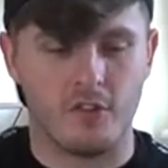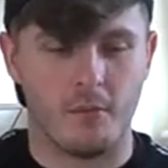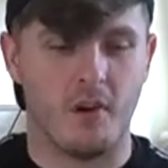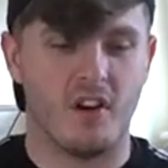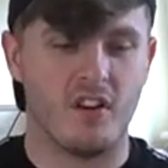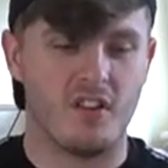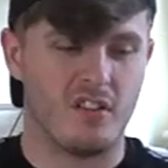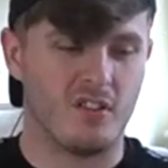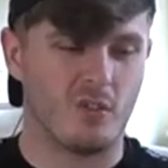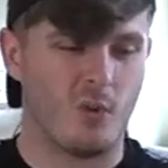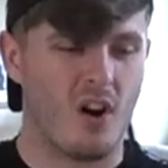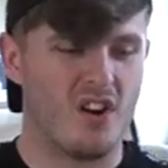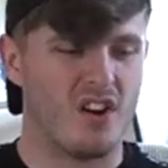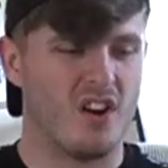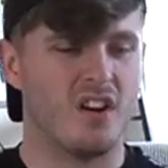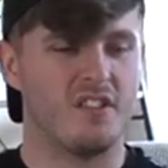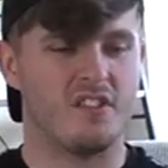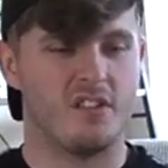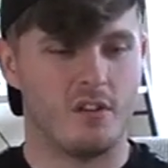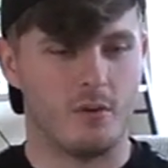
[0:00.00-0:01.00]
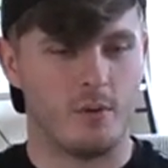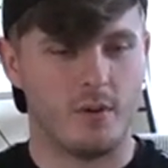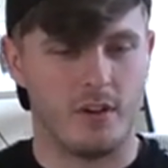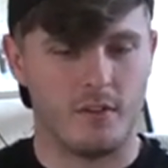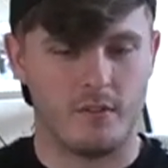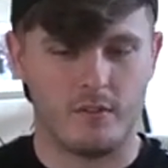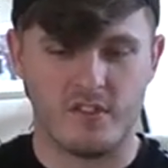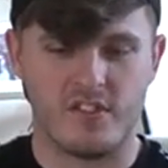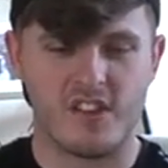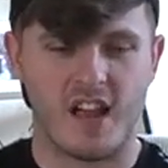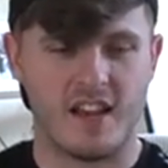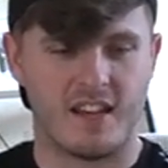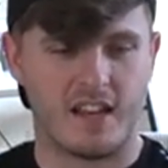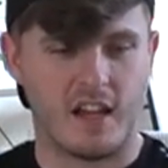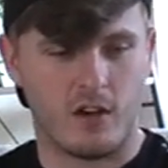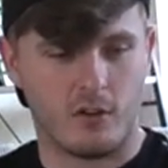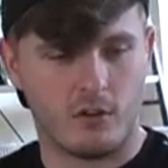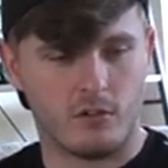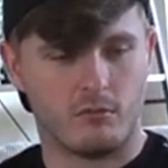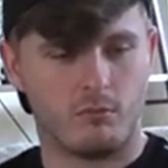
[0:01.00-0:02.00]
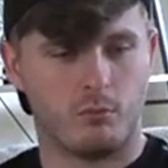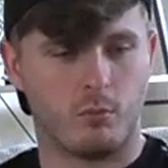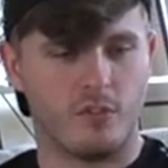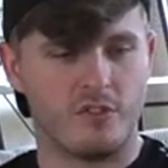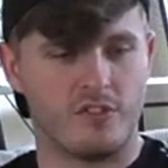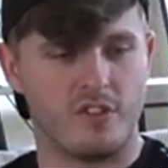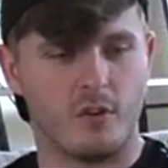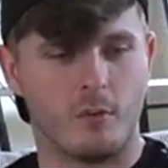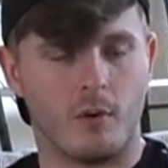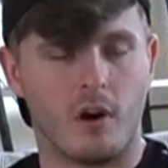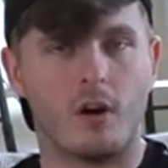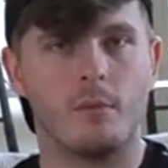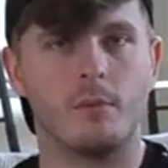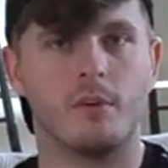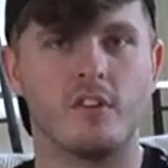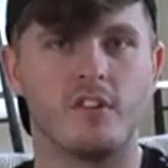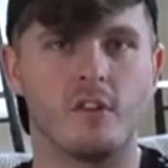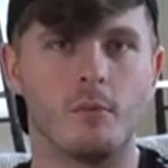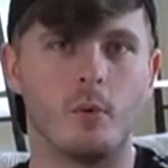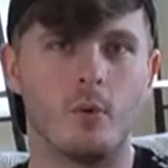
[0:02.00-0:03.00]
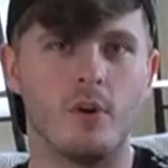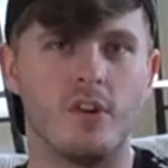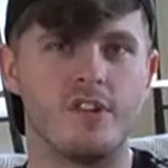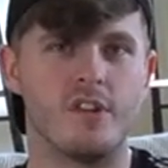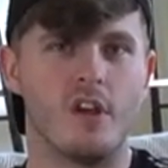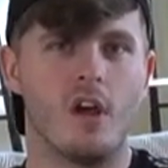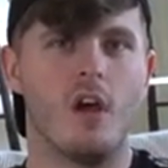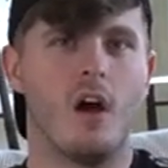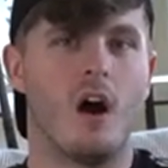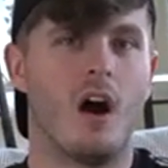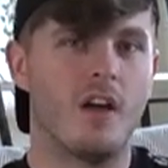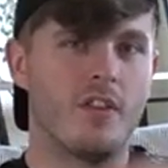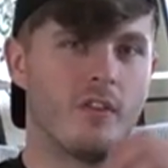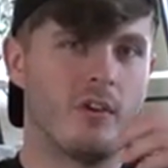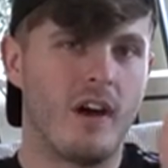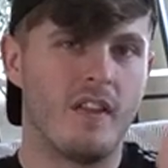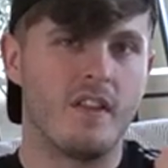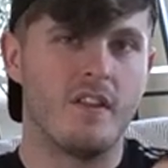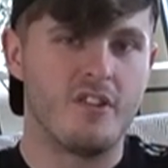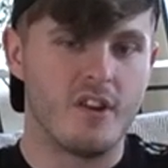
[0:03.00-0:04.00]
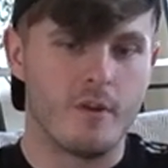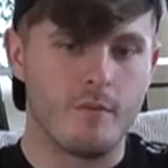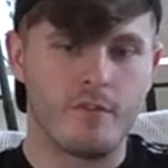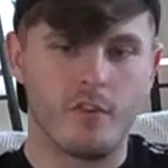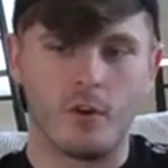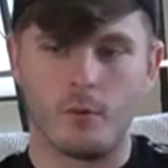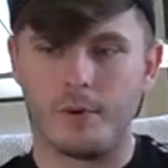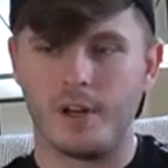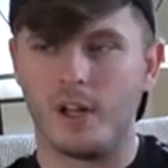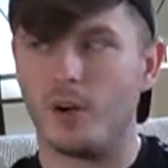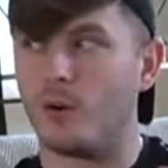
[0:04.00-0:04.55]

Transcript: To be honest, it's quite nice to do it sat down once in a while, because I'm always either at the gym filming